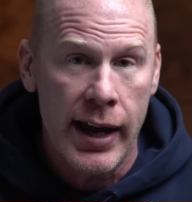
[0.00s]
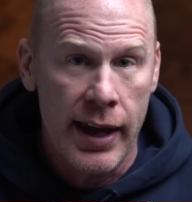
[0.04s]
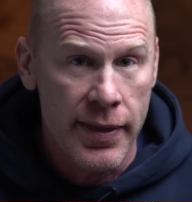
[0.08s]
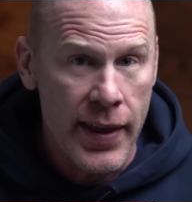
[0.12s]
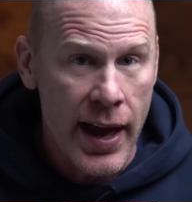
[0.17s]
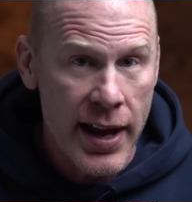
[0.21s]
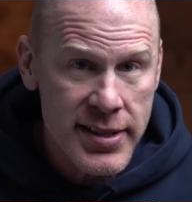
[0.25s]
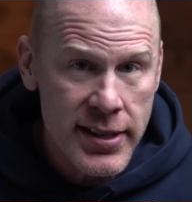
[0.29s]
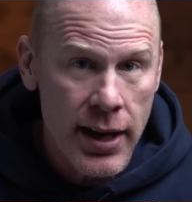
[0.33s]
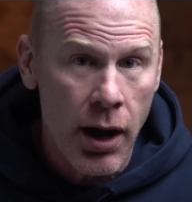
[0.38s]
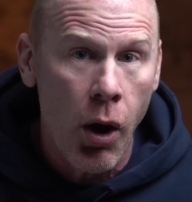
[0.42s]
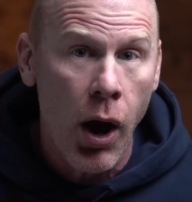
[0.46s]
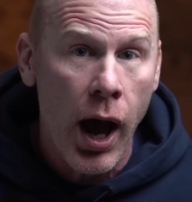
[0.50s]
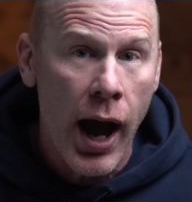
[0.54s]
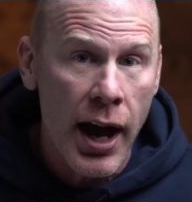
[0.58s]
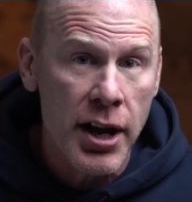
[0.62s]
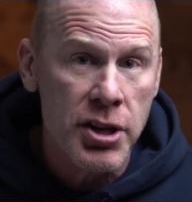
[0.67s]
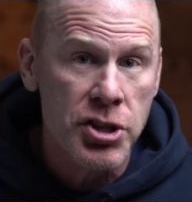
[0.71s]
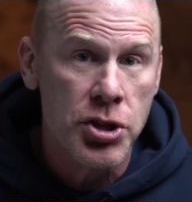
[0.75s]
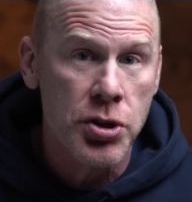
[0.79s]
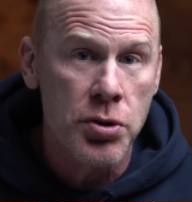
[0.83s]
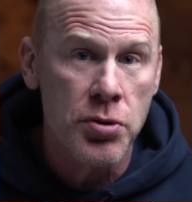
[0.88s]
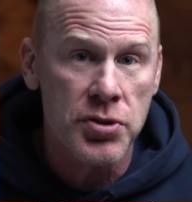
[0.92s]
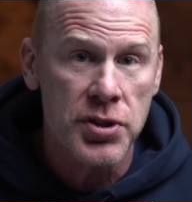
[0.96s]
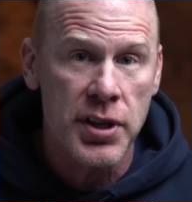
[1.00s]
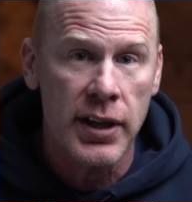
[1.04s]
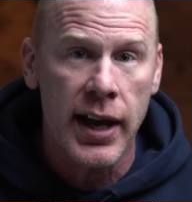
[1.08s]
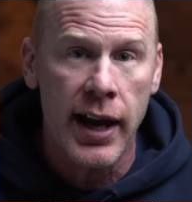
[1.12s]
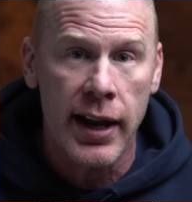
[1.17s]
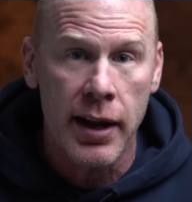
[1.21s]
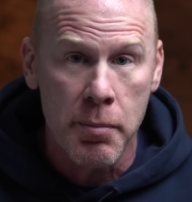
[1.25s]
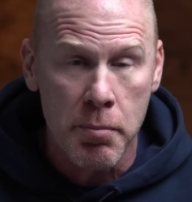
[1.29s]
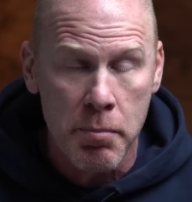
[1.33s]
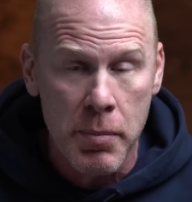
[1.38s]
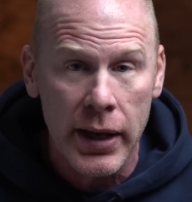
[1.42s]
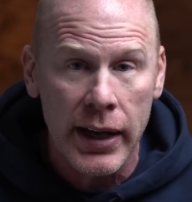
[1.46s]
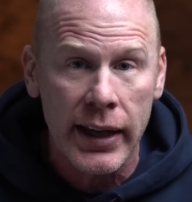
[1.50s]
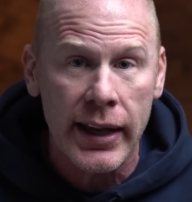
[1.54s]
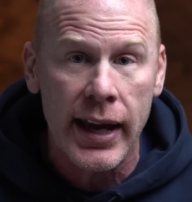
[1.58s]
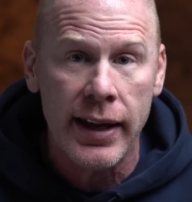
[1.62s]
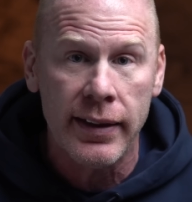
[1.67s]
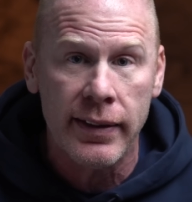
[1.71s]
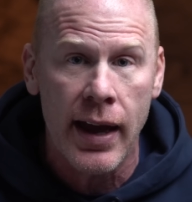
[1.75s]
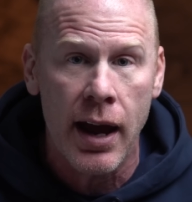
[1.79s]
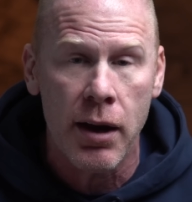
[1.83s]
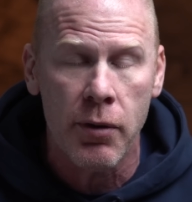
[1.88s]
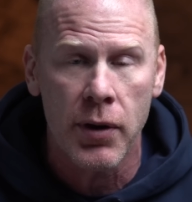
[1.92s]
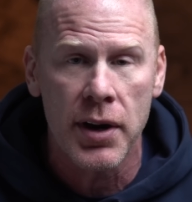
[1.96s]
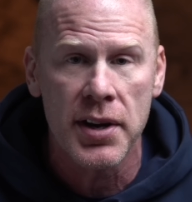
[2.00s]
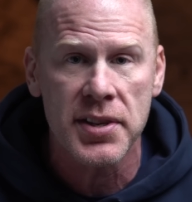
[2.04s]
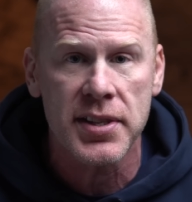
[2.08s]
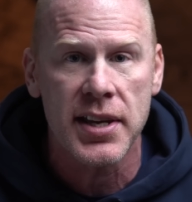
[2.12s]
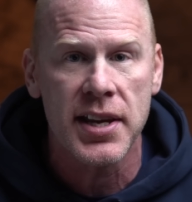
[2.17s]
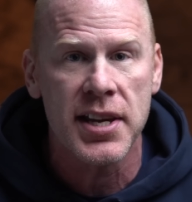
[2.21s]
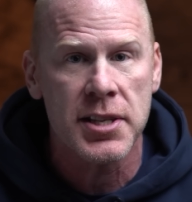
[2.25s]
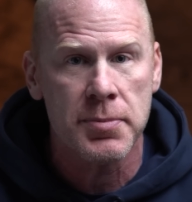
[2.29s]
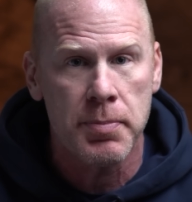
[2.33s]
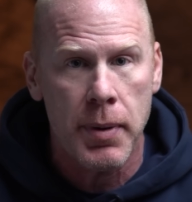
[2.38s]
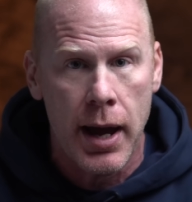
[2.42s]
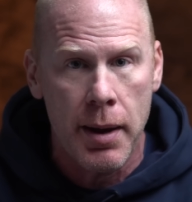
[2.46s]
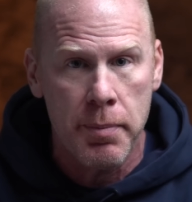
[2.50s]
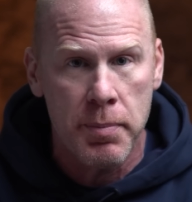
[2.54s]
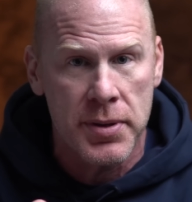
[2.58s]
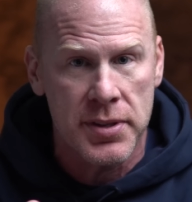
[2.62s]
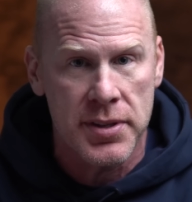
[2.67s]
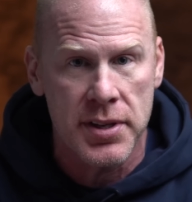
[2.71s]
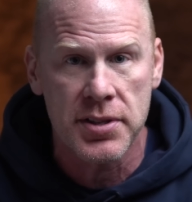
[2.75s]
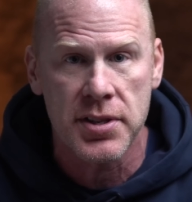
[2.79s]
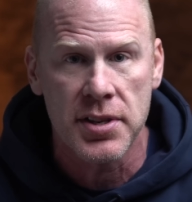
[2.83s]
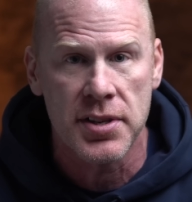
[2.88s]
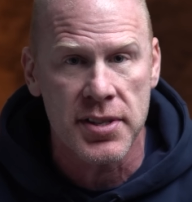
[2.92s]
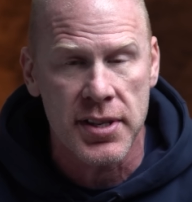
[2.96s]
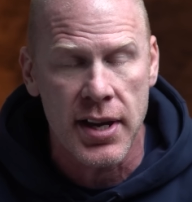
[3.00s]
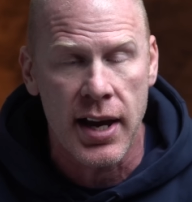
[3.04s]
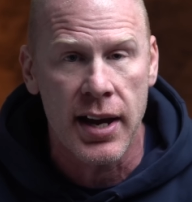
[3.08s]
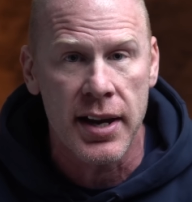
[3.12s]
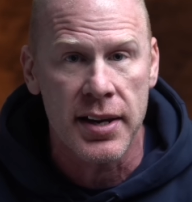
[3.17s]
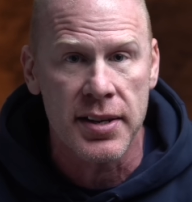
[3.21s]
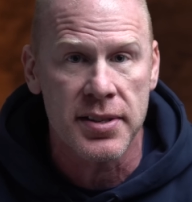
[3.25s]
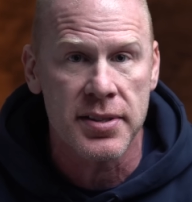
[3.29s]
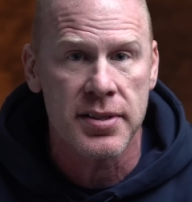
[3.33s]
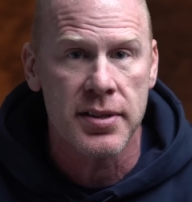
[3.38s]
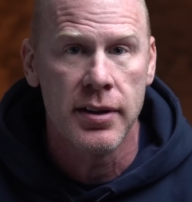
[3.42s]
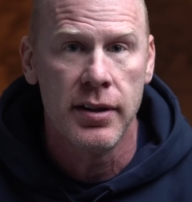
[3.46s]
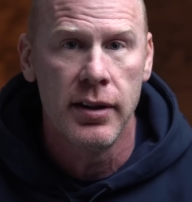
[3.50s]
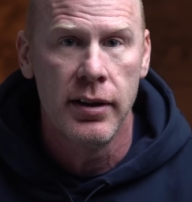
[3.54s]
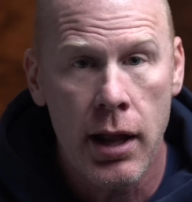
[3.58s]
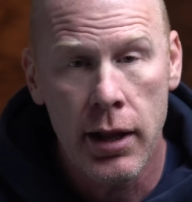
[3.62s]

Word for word: And that's how I choose to kind of mitigate that risk is by position size.